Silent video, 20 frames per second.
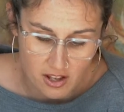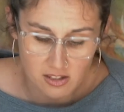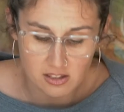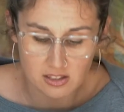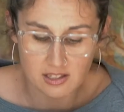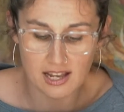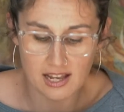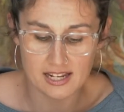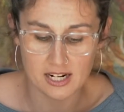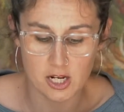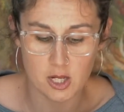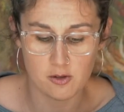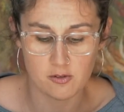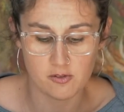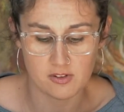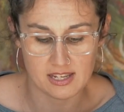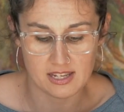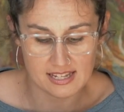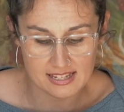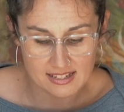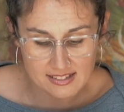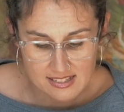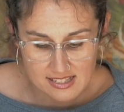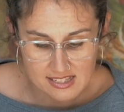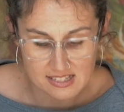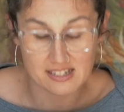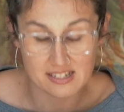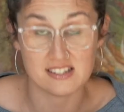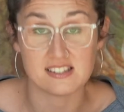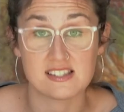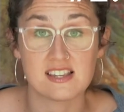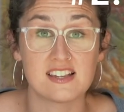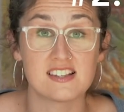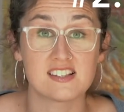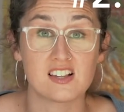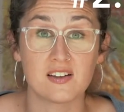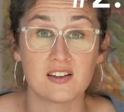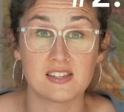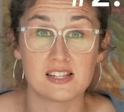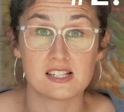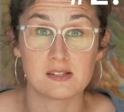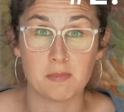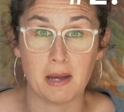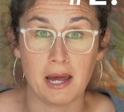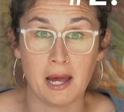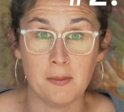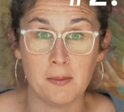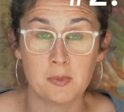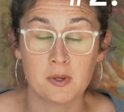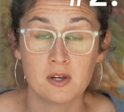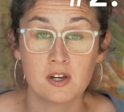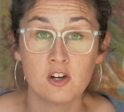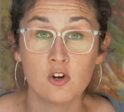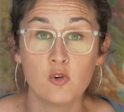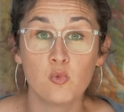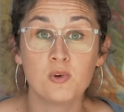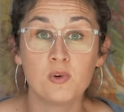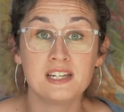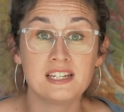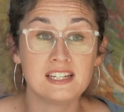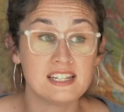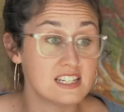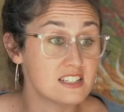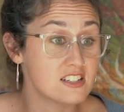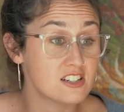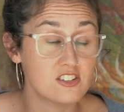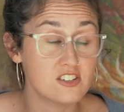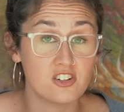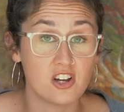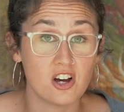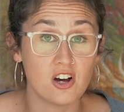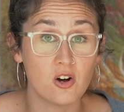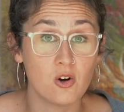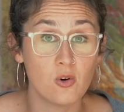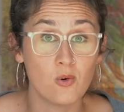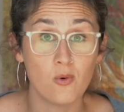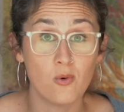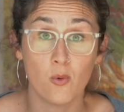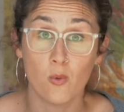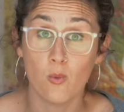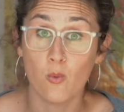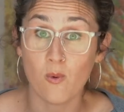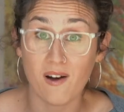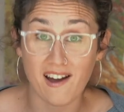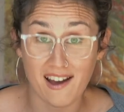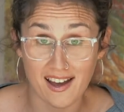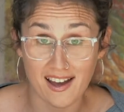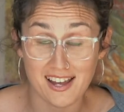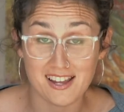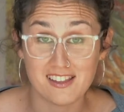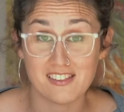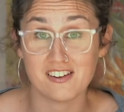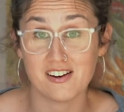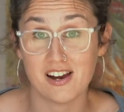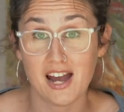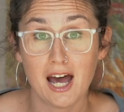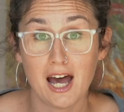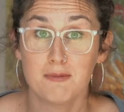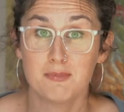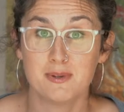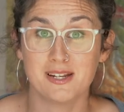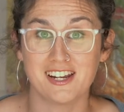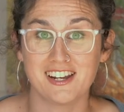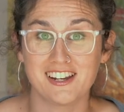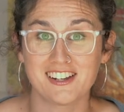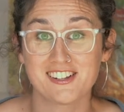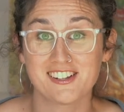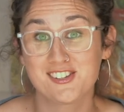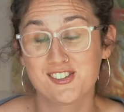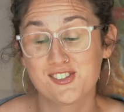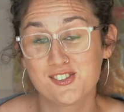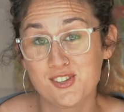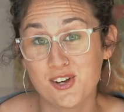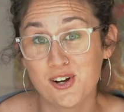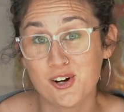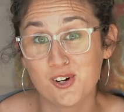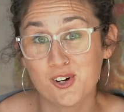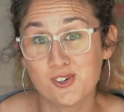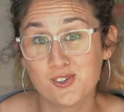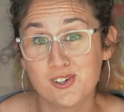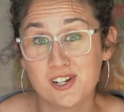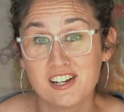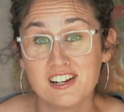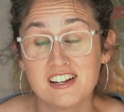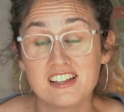a lot of incidences on this map, we need to know why they're happening. So